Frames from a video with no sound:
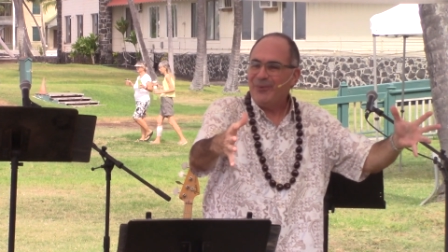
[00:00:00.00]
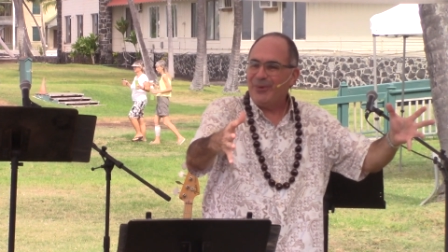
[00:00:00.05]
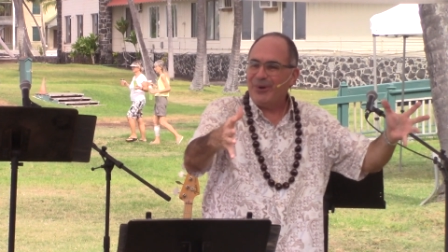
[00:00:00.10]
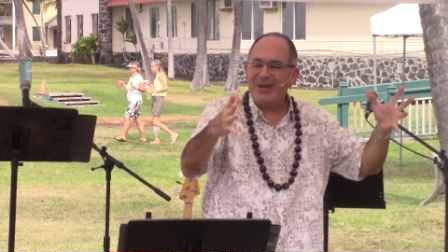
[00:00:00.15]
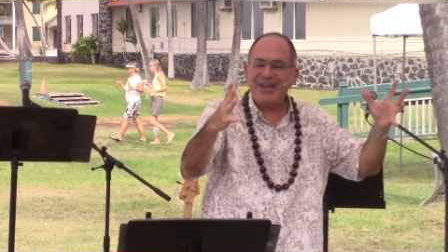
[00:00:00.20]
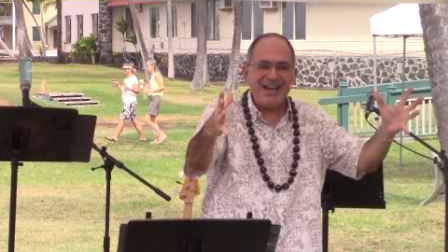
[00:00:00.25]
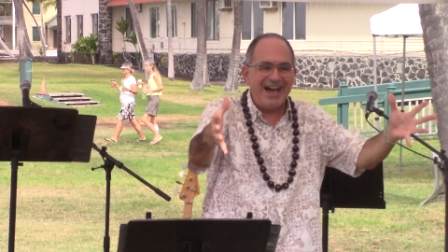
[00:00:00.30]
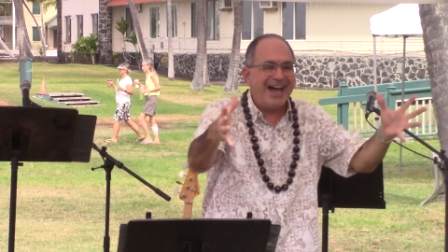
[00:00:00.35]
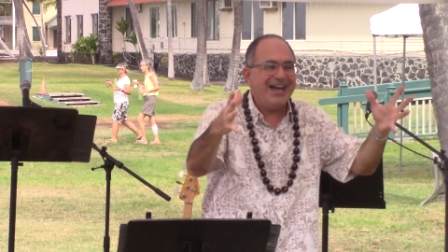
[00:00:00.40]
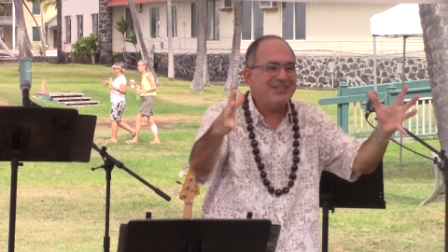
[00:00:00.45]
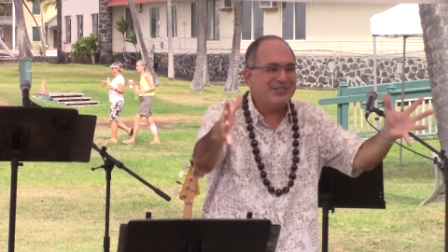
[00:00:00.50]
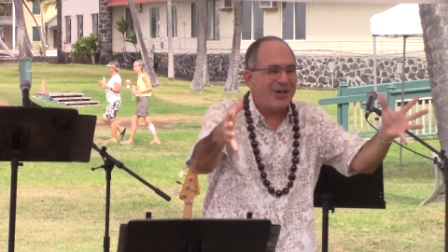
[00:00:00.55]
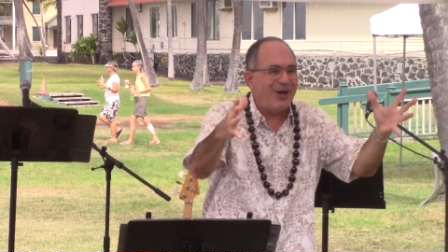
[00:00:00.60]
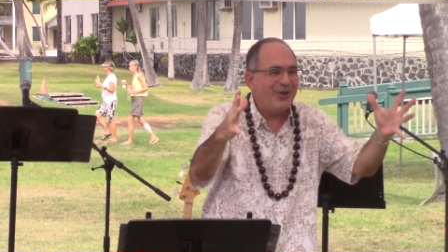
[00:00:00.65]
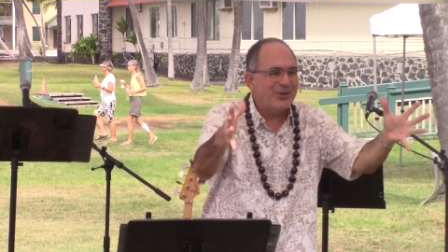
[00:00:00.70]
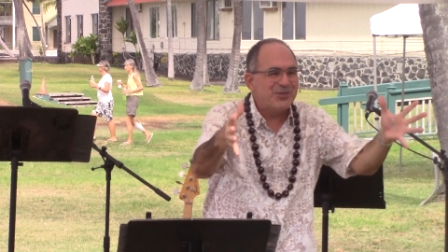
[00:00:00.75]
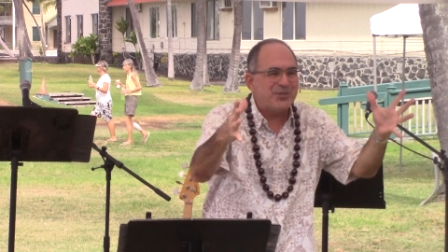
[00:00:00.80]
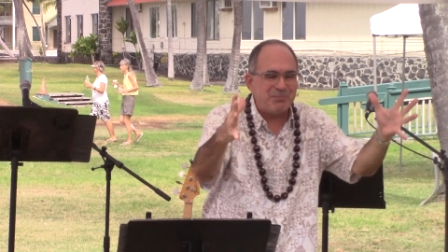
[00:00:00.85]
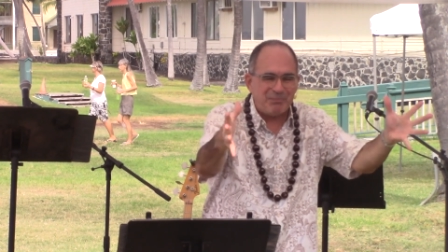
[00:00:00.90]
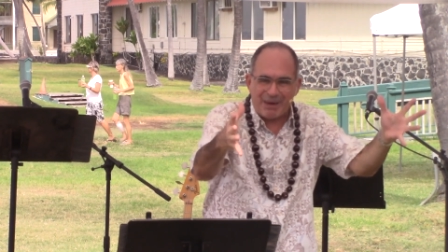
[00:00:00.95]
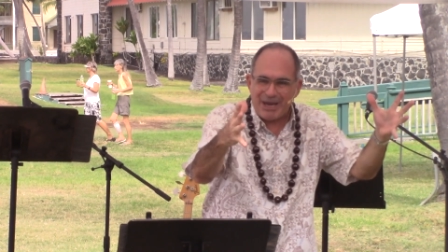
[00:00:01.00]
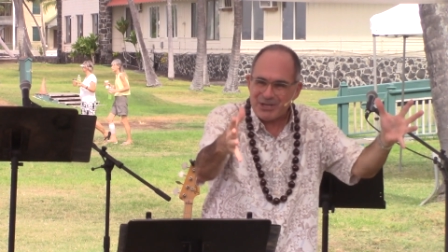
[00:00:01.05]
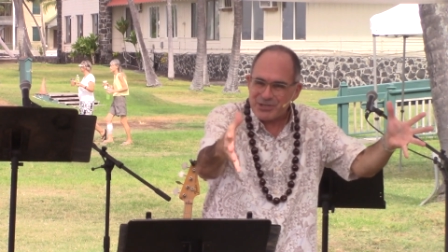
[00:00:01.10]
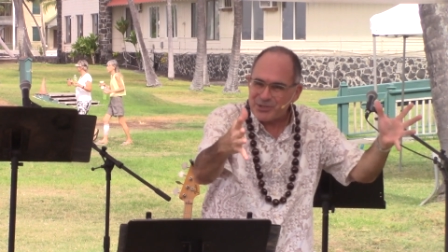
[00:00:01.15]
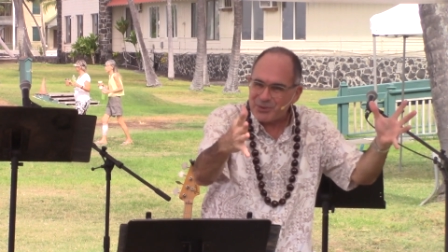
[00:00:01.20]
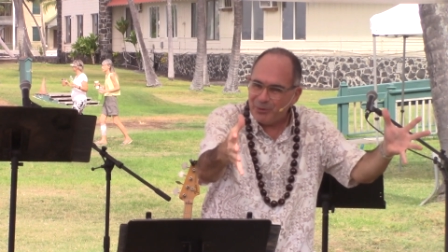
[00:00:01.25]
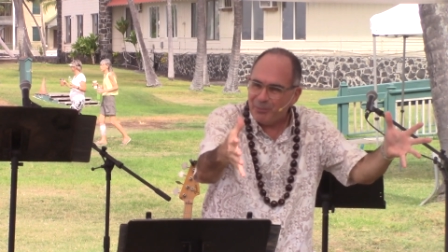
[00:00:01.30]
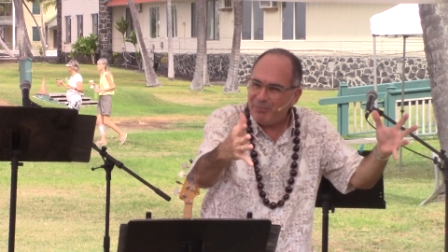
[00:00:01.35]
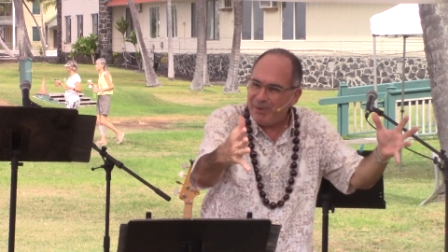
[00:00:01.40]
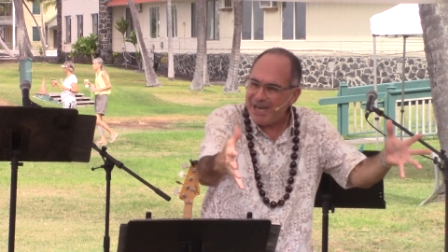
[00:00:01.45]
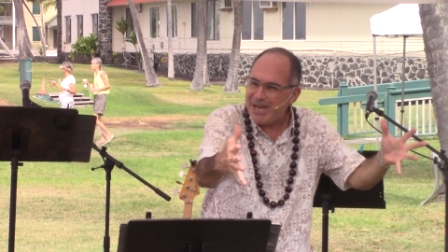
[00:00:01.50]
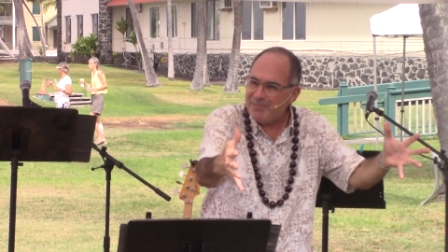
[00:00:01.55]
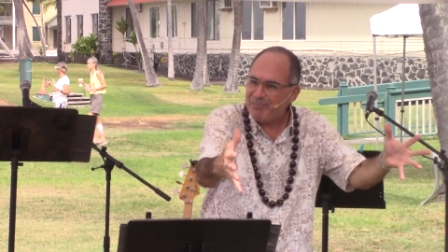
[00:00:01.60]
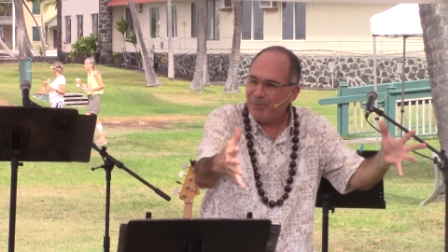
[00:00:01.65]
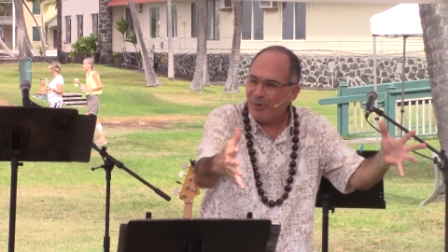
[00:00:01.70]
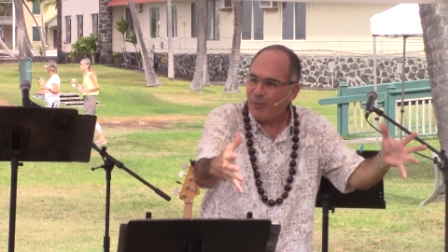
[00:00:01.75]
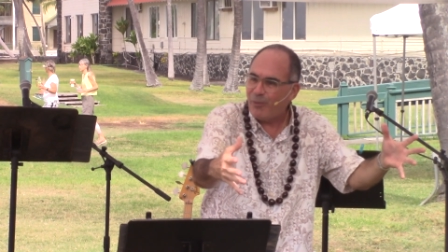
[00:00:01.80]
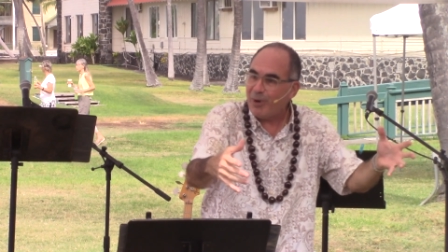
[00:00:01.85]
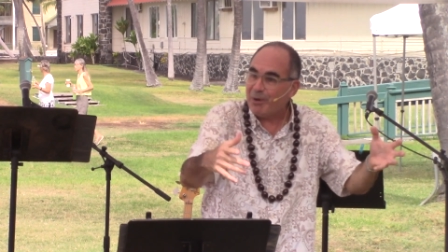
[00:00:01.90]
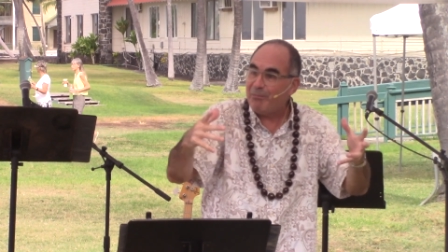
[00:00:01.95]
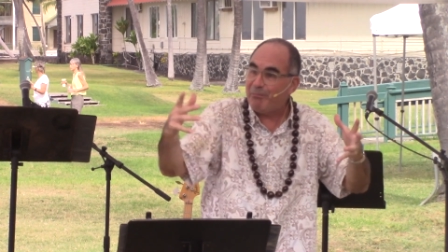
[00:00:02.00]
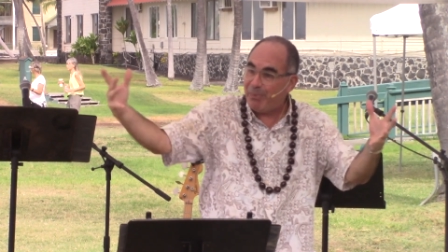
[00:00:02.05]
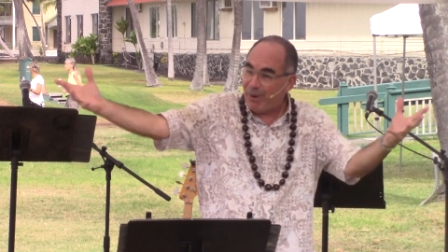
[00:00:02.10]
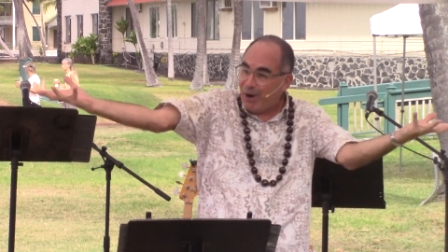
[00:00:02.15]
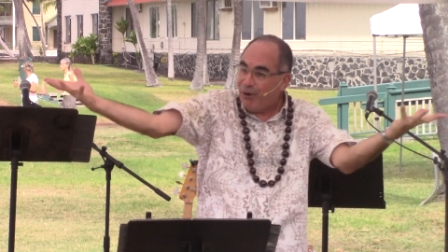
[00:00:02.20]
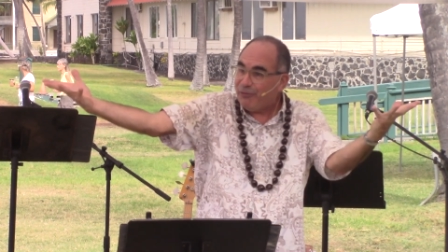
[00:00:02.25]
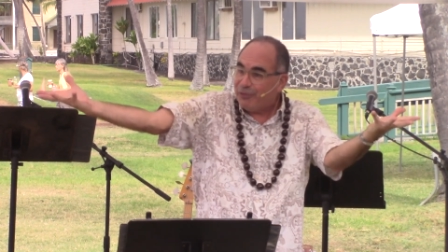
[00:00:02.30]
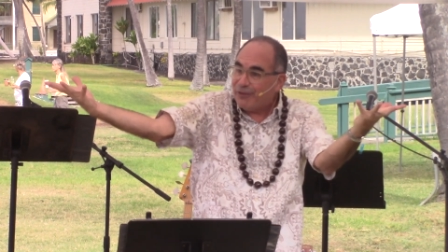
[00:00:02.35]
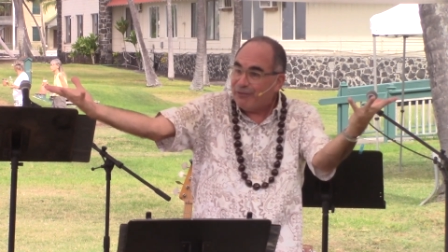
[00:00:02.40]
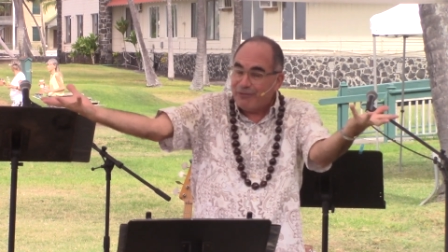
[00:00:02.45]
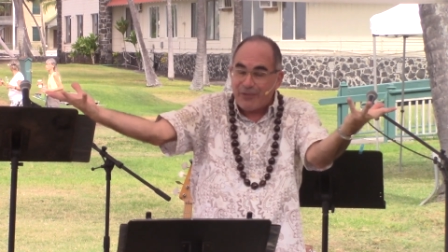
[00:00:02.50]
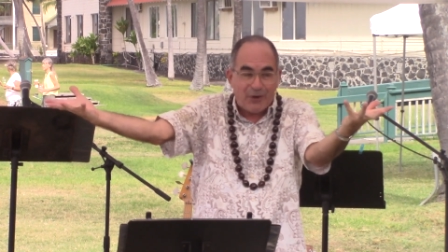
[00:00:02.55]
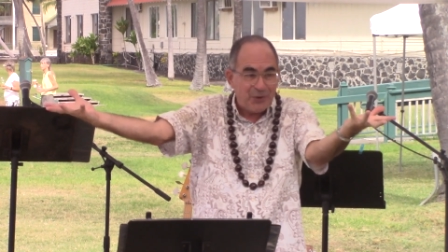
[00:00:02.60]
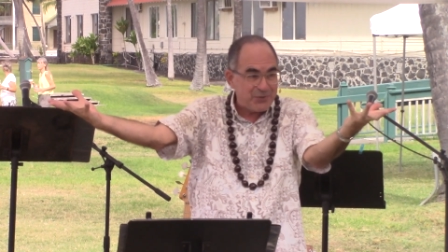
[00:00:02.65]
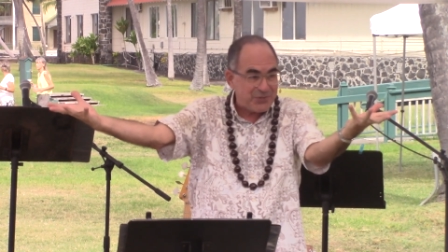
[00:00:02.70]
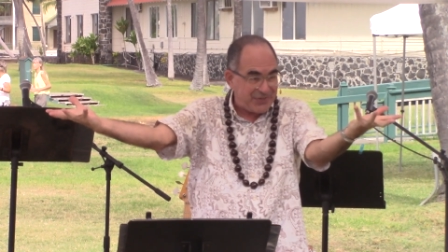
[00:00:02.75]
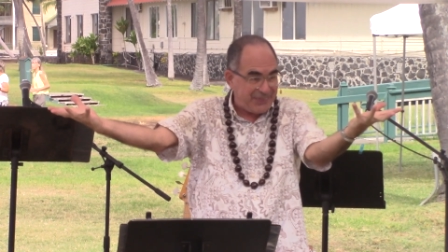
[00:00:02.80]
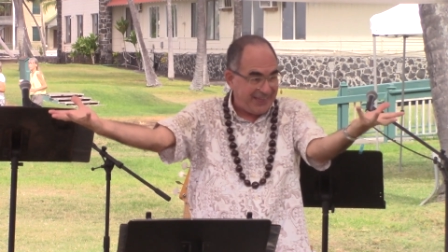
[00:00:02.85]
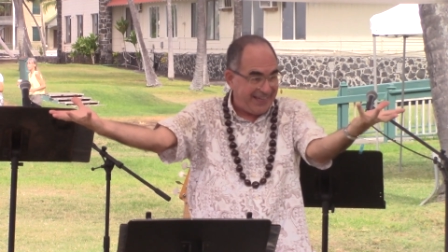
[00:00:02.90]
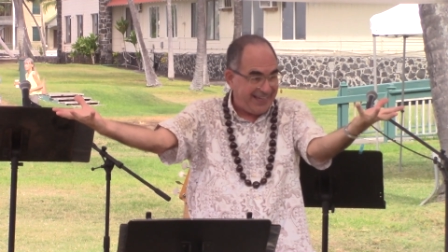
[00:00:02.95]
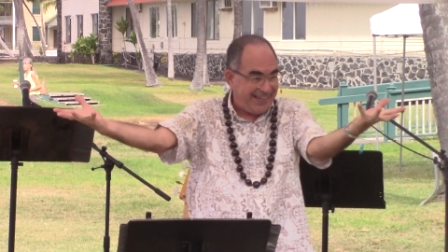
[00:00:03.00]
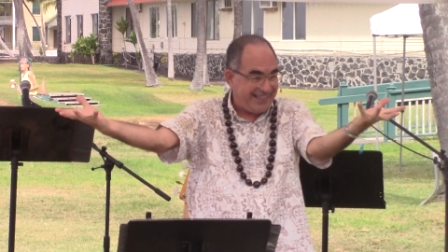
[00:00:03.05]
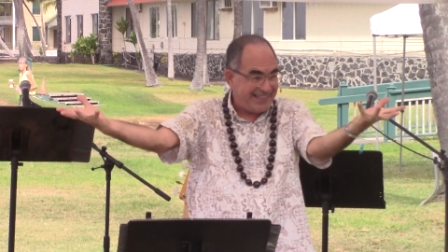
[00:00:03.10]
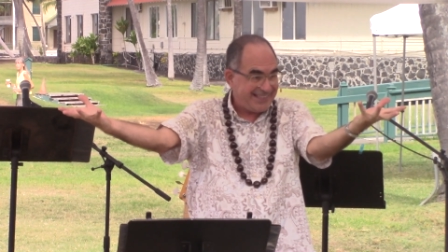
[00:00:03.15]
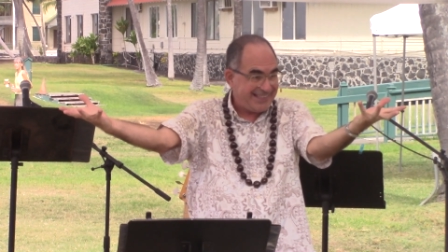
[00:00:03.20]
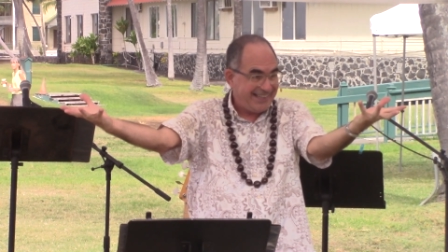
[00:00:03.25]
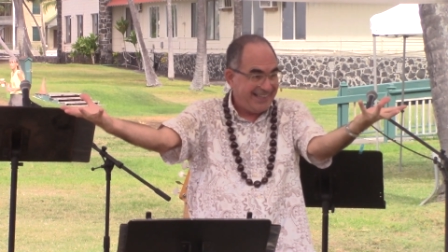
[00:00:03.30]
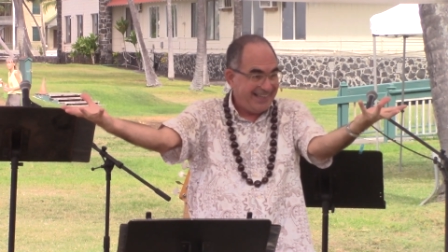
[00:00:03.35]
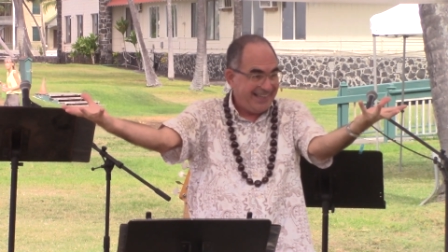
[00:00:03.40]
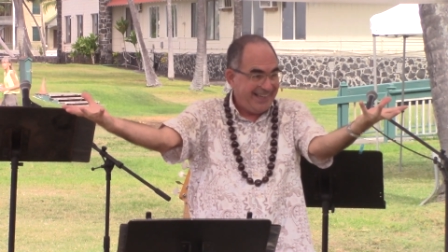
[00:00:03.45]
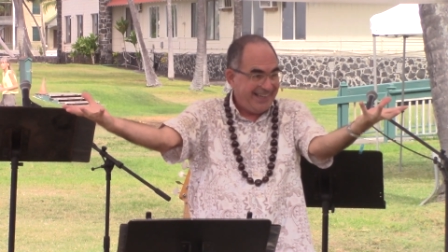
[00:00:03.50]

We're God's own special people. We're both of those things.